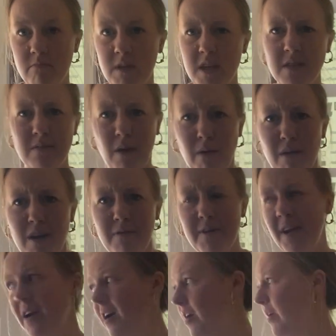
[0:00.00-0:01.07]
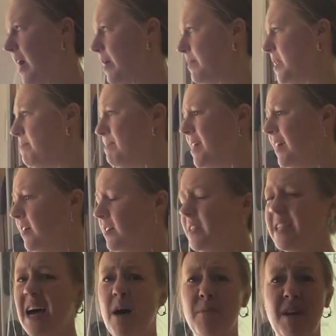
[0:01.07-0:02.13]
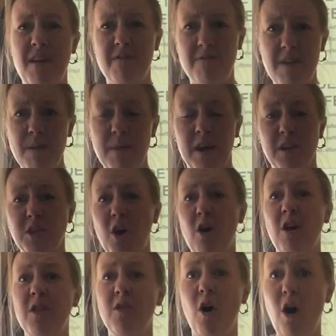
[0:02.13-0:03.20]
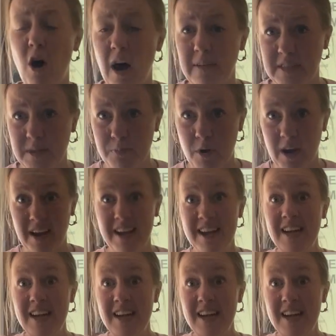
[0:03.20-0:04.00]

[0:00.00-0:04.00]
So I want to figure out how many males, how many females are in the offspring.